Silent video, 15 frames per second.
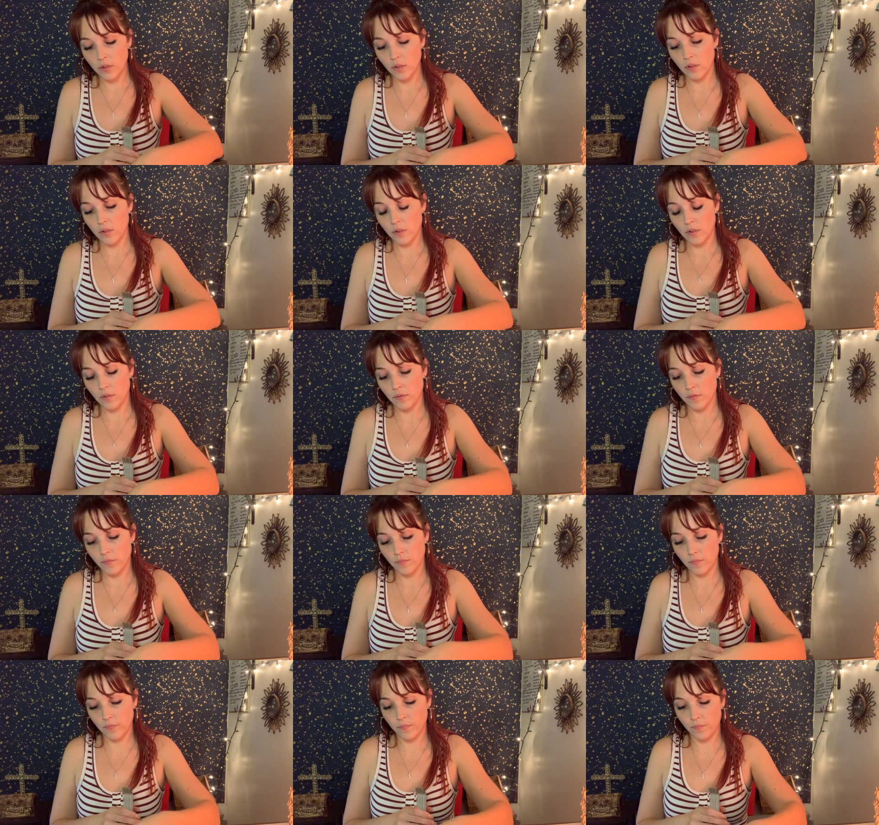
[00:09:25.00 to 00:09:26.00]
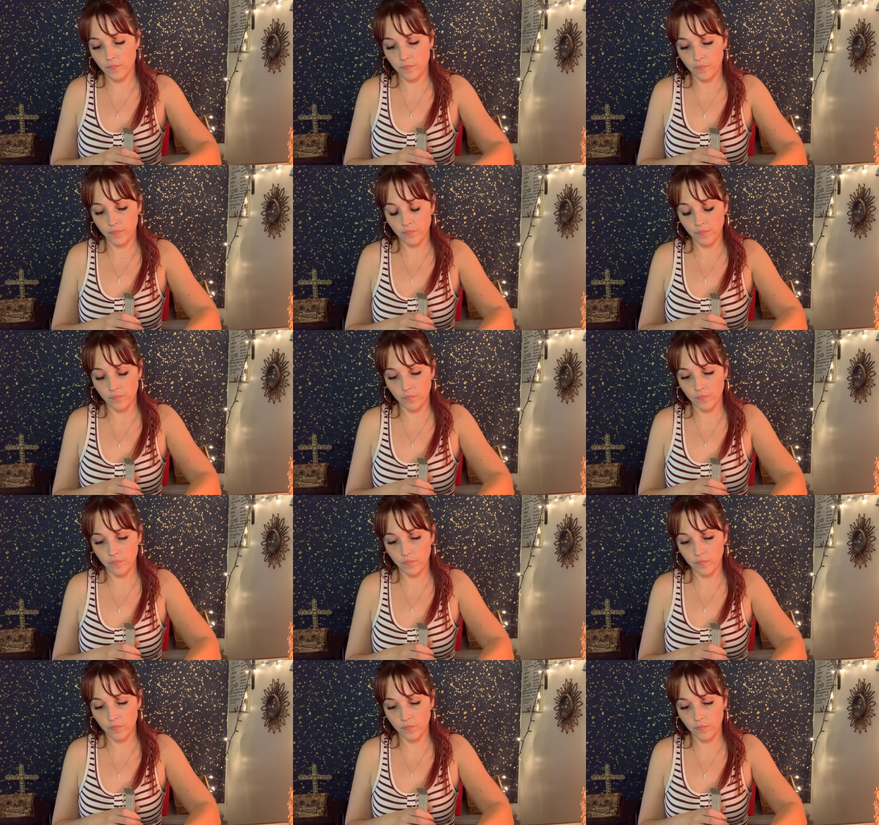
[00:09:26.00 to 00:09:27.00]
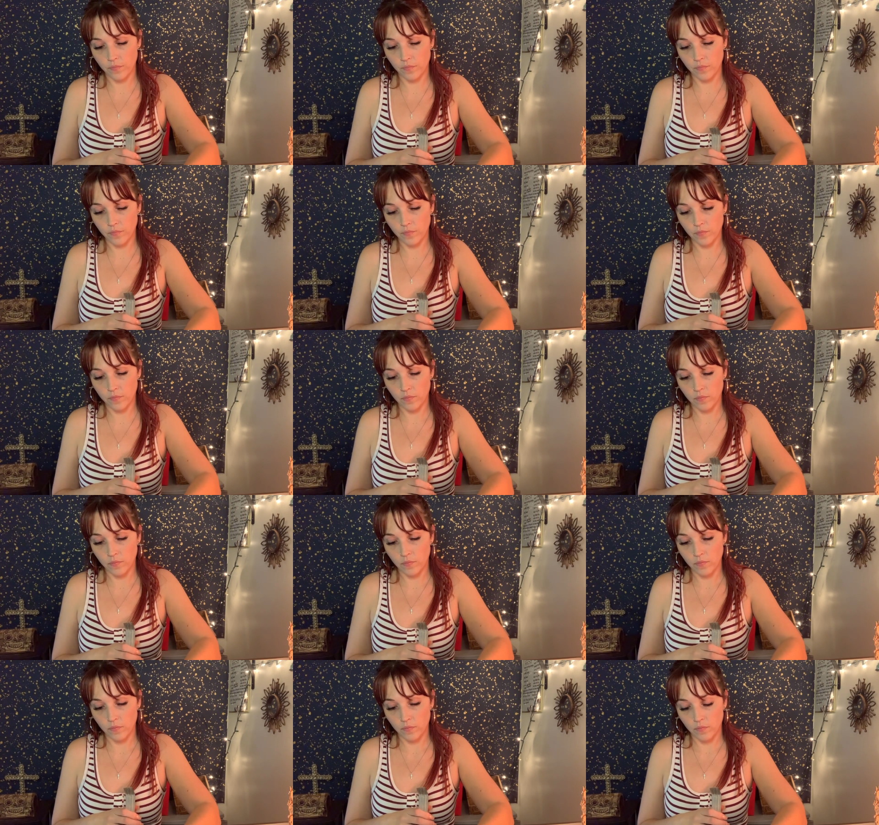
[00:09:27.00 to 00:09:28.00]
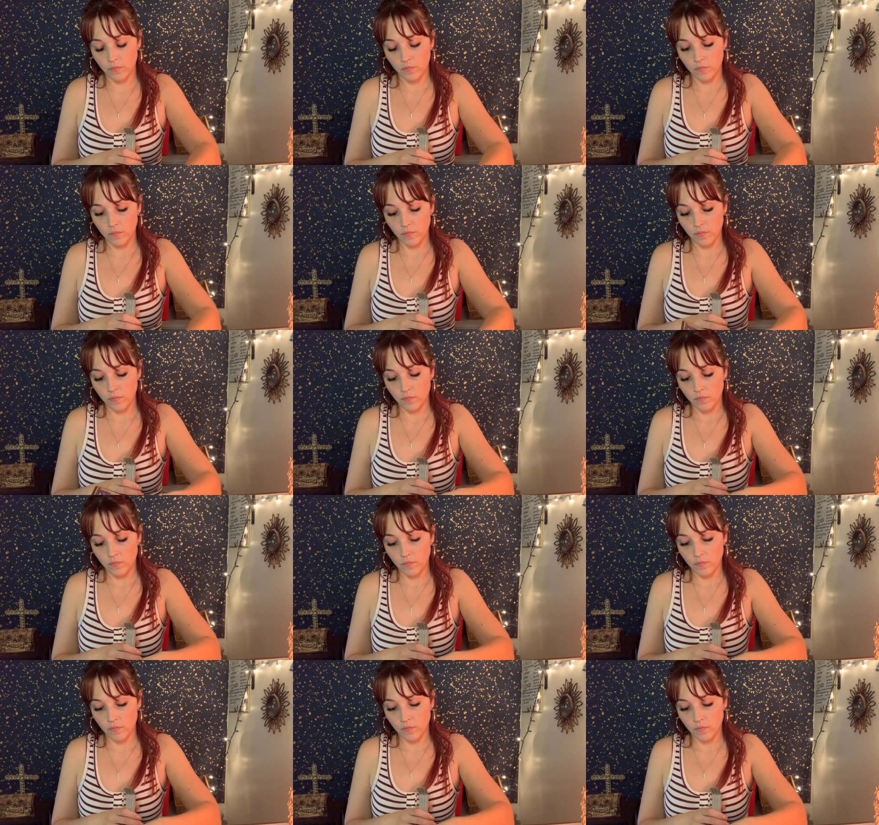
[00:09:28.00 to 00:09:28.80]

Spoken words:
Nobody speaks.